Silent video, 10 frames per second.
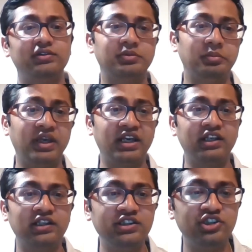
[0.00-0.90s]

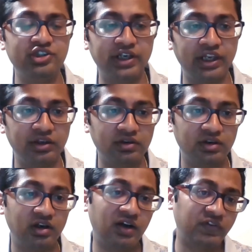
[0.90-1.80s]
mechanical engineering
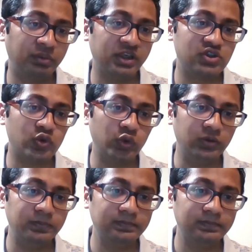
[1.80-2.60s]
after my school.